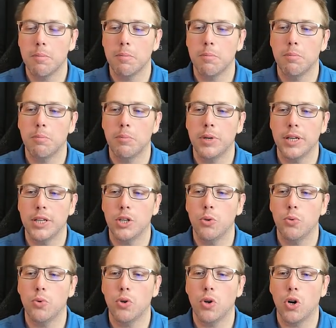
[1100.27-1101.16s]
But
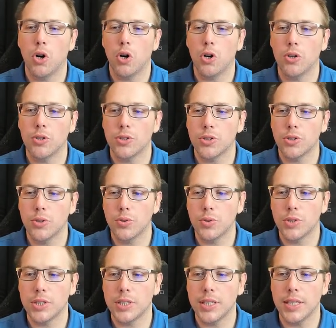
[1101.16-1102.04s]
you will also
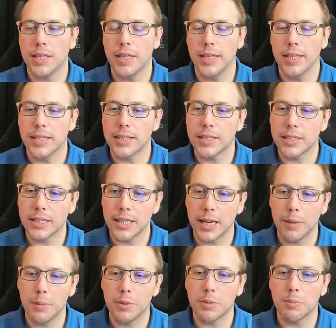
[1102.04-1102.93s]
see this at
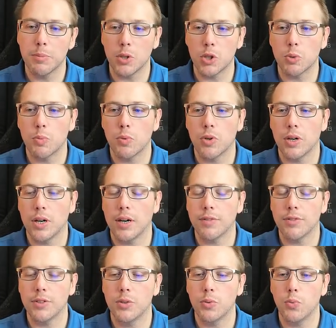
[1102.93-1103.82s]
times much more
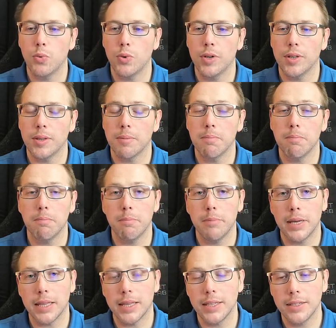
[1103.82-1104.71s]
often with
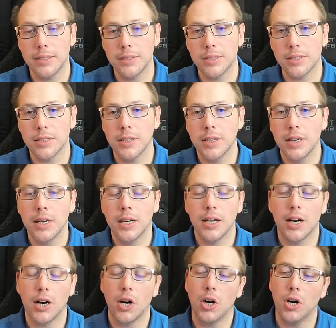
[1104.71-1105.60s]
methods
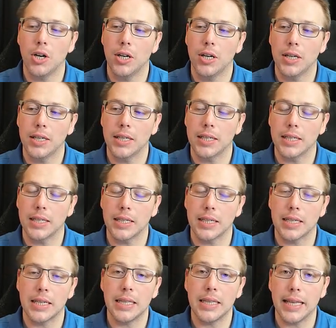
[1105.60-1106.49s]
on
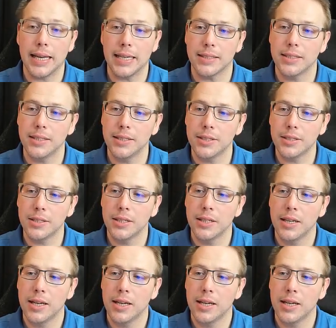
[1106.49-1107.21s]
classes.